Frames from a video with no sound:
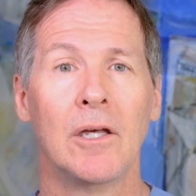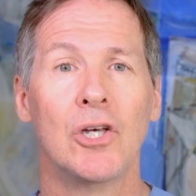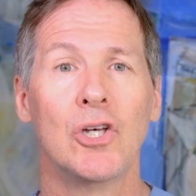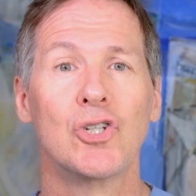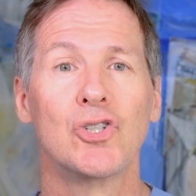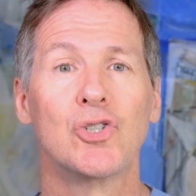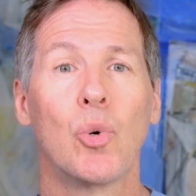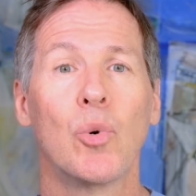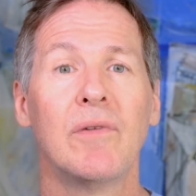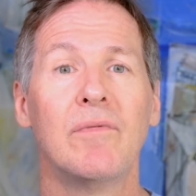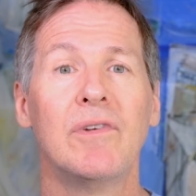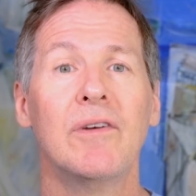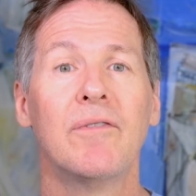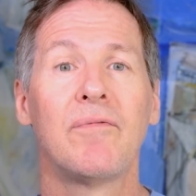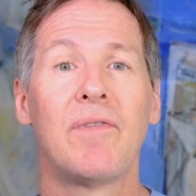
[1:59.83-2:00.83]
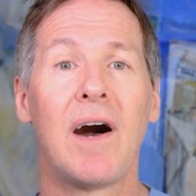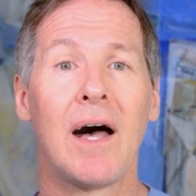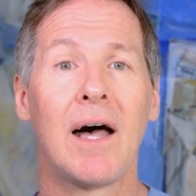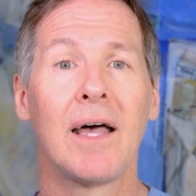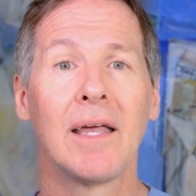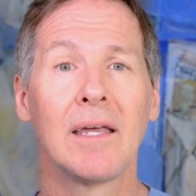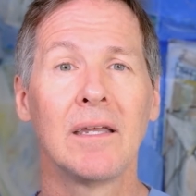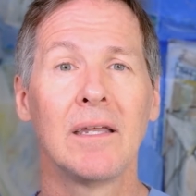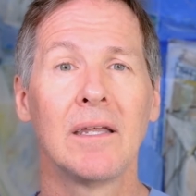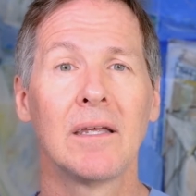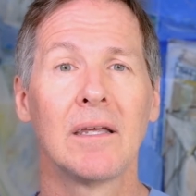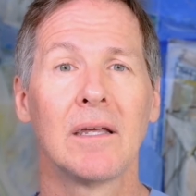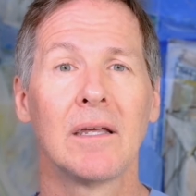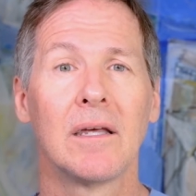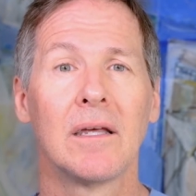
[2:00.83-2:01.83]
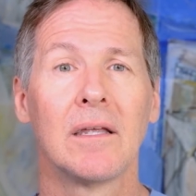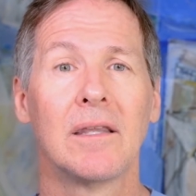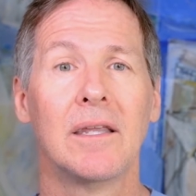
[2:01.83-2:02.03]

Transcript: So we've defined the